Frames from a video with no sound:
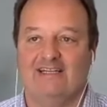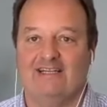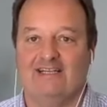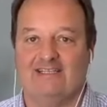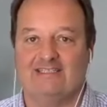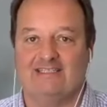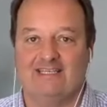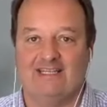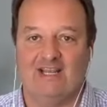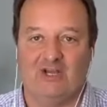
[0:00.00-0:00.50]

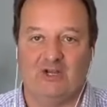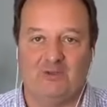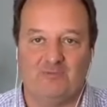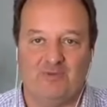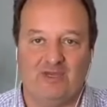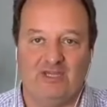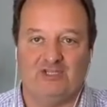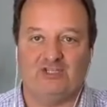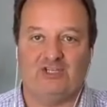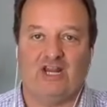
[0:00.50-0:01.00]
sitting on a
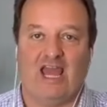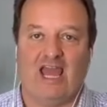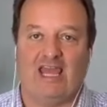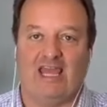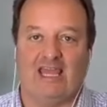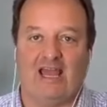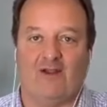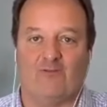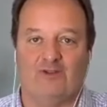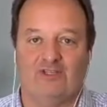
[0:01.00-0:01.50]
beach and
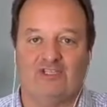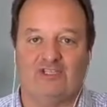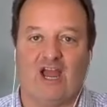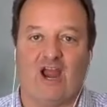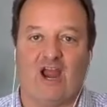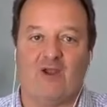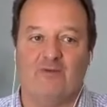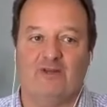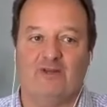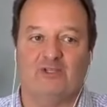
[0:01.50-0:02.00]
hanging out.
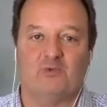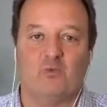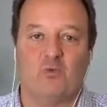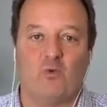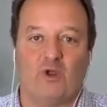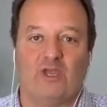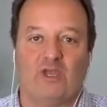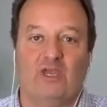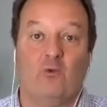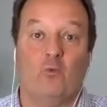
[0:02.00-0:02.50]
Retirement is
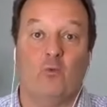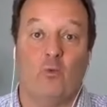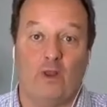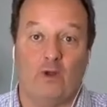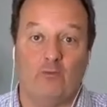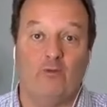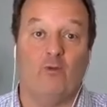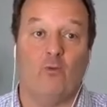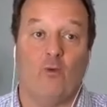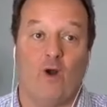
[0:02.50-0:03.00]
working
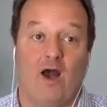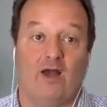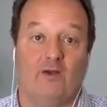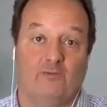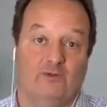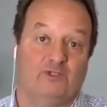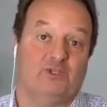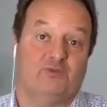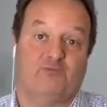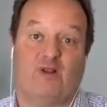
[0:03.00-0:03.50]
when we want,
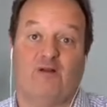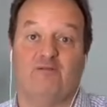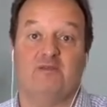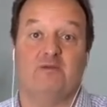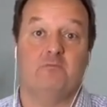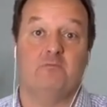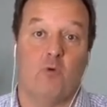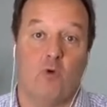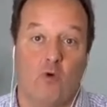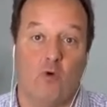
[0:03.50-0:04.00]
which is probably
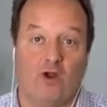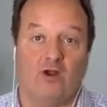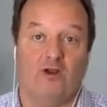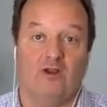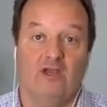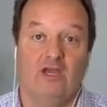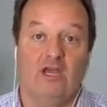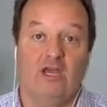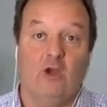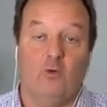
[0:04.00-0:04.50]
more,
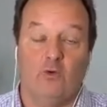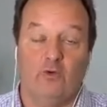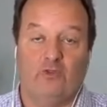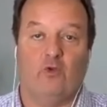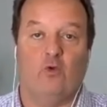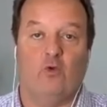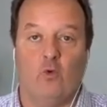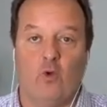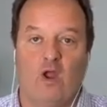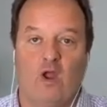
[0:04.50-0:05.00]
with
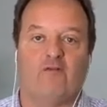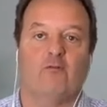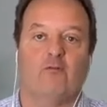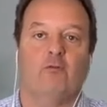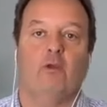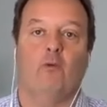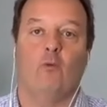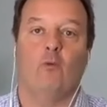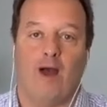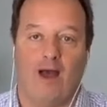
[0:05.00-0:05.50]
whoever
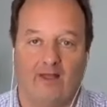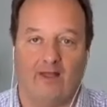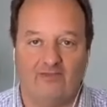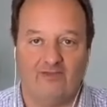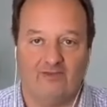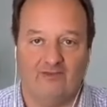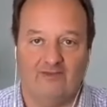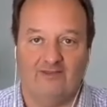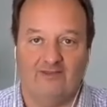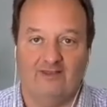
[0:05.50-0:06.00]
we
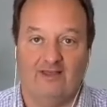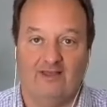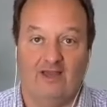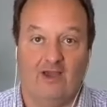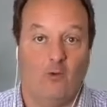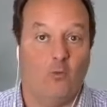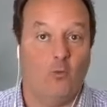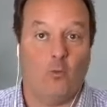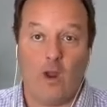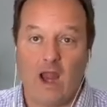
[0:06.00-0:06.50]
want,
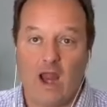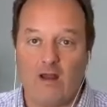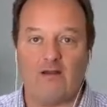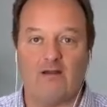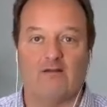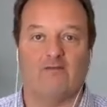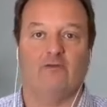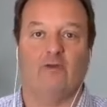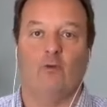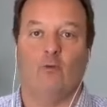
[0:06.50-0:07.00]

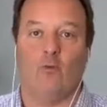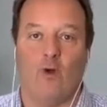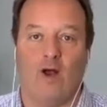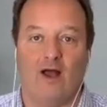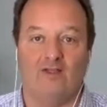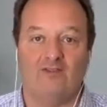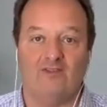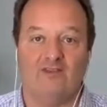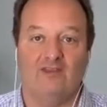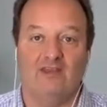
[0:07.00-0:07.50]
wherever we
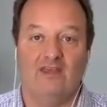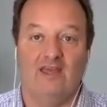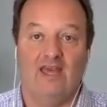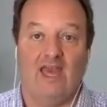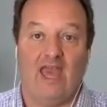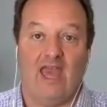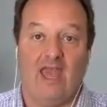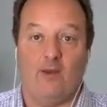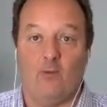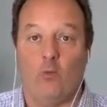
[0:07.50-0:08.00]
want,
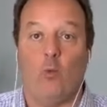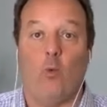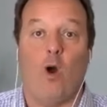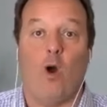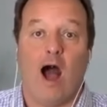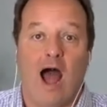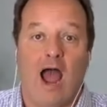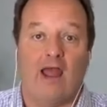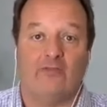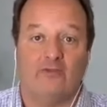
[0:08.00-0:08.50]
and why.